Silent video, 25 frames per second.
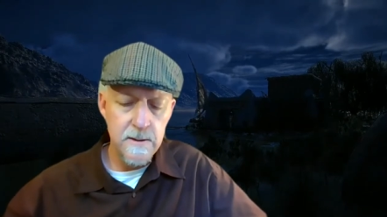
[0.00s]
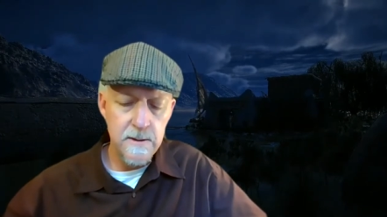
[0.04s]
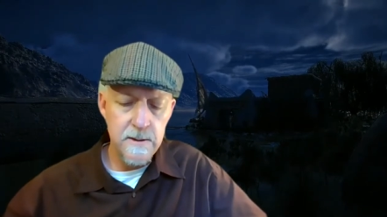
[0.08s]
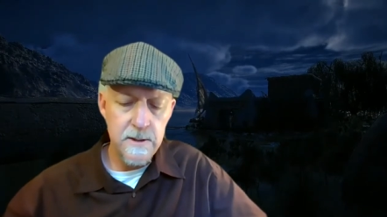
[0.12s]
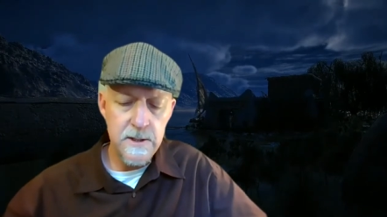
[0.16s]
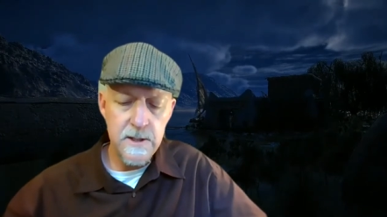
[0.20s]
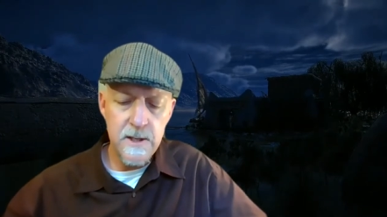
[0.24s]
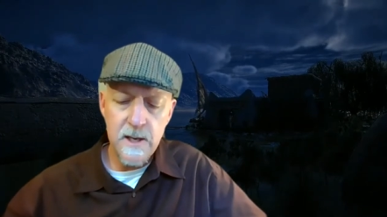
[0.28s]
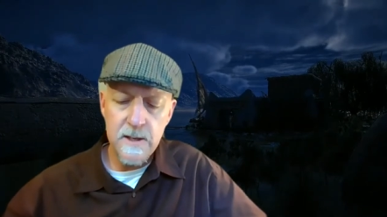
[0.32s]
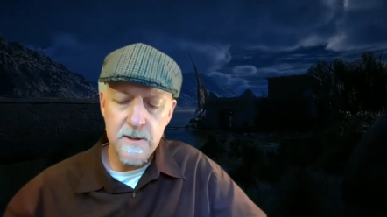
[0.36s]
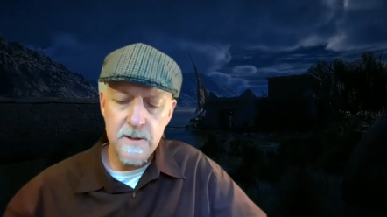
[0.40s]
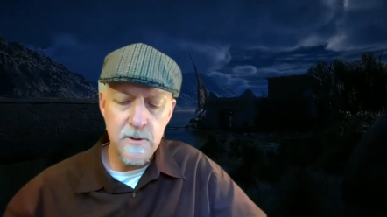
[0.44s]

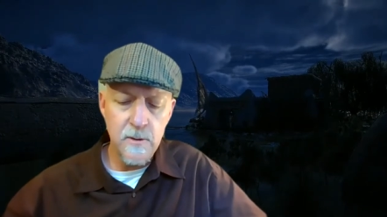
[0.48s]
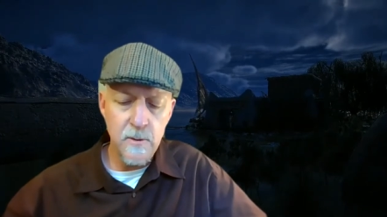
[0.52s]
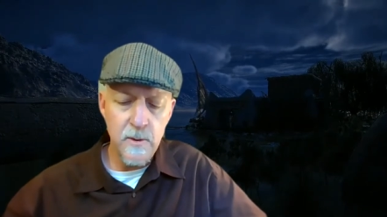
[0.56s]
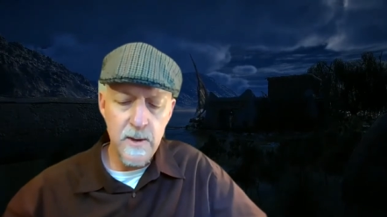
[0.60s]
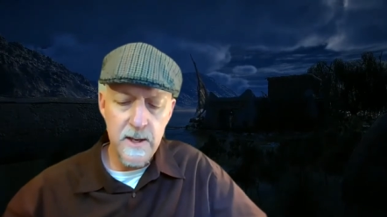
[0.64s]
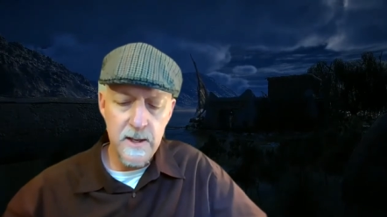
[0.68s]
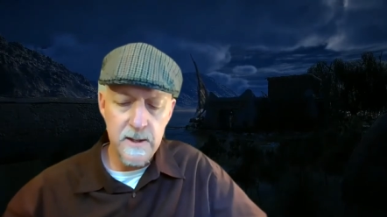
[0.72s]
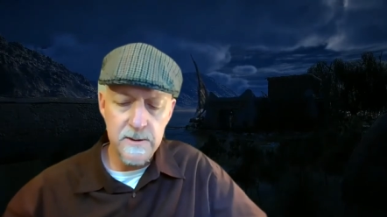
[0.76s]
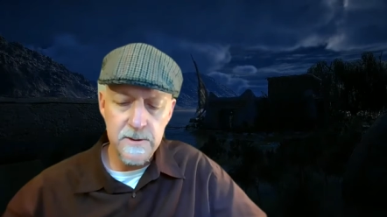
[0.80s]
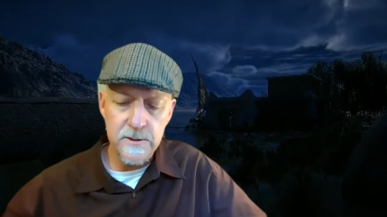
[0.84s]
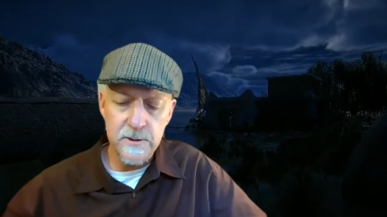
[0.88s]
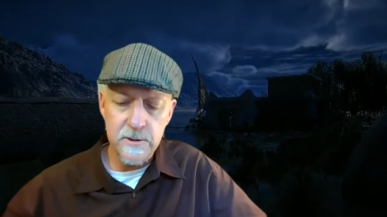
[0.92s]
He got no
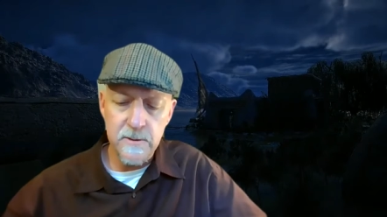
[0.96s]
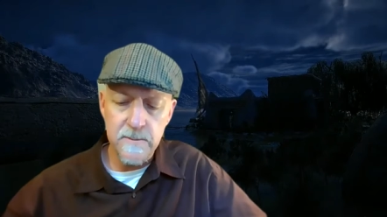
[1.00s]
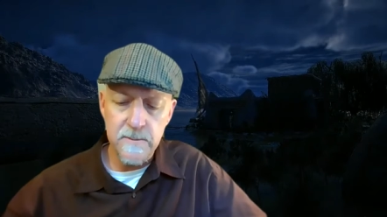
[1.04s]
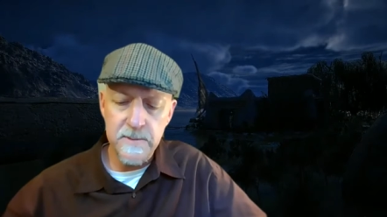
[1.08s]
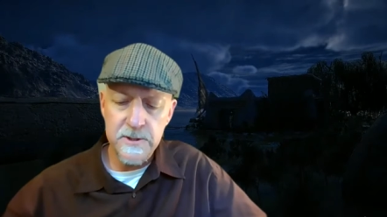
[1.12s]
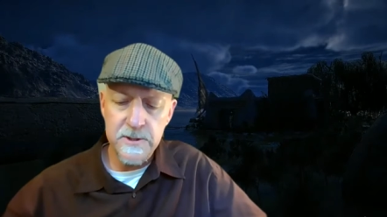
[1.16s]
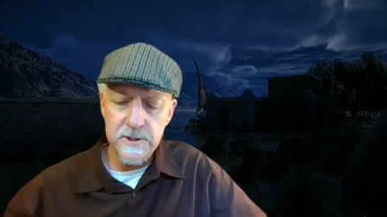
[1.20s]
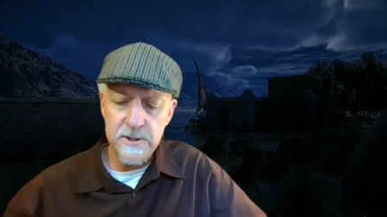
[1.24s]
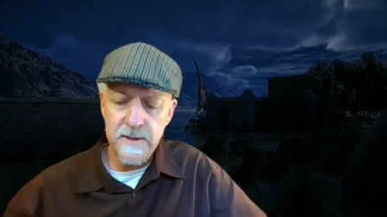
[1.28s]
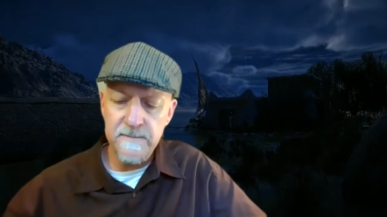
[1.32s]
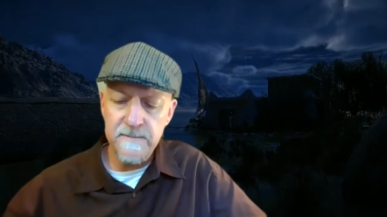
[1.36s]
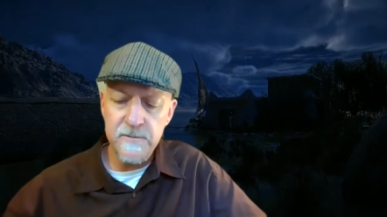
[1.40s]
answer,
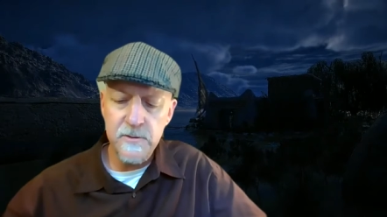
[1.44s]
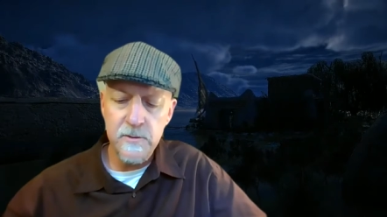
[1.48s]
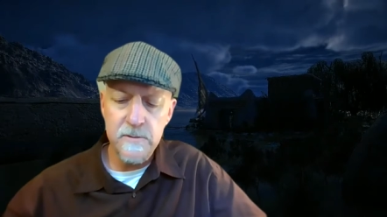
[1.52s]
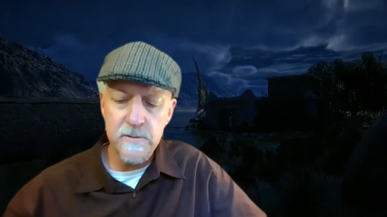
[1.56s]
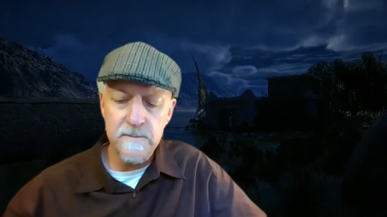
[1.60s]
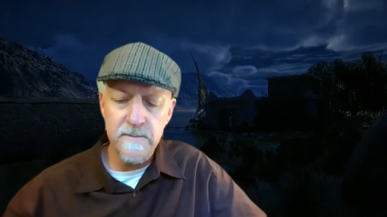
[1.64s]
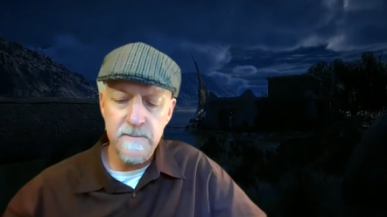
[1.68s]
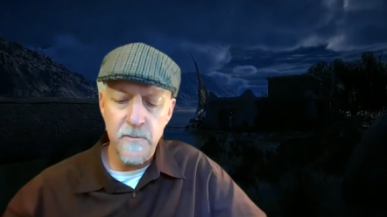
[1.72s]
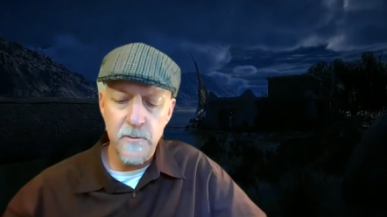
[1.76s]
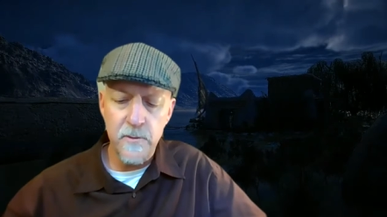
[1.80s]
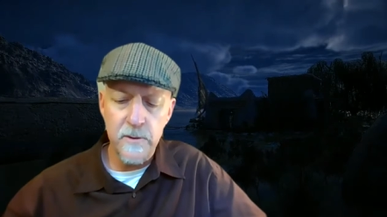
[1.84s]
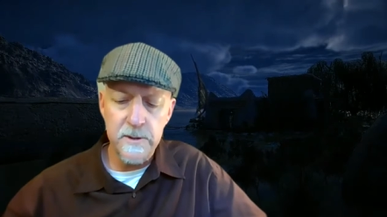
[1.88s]
but
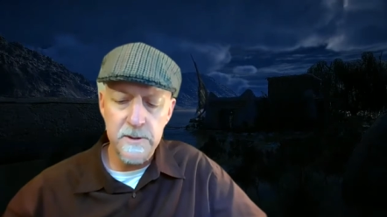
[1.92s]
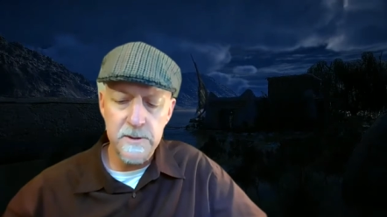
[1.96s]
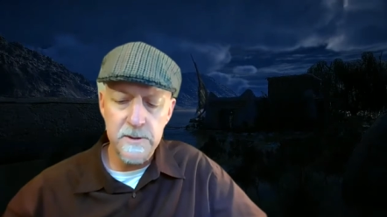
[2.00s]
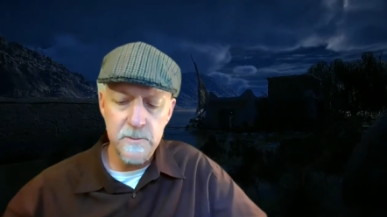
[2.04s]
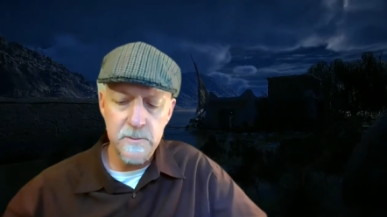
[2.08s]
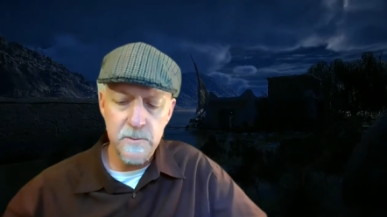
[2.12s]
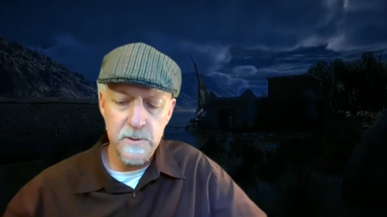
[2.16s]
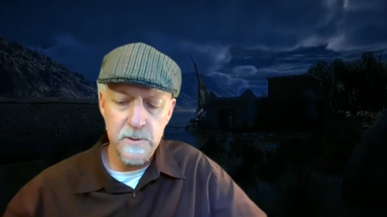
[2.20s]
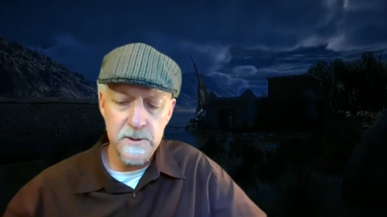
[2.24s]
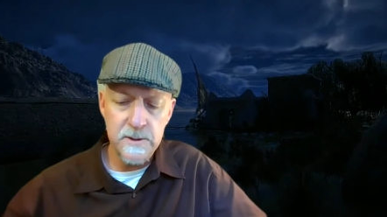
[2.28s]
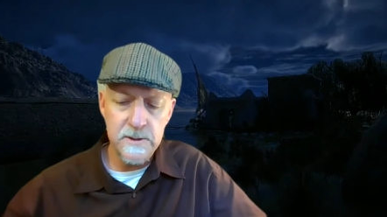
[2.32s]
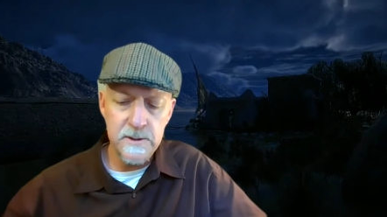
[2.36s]
Sheftu's
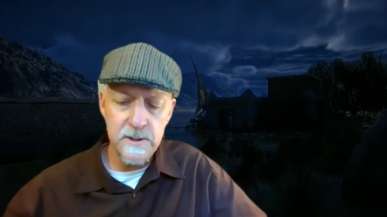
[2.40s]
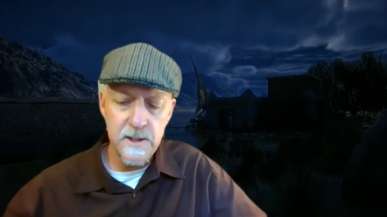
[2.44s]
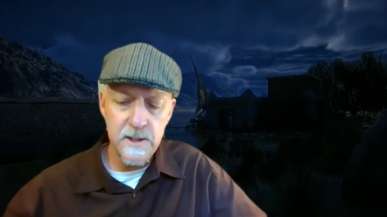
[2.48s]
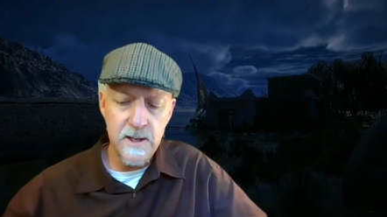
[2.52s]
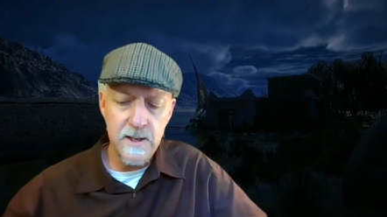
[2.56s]
voice was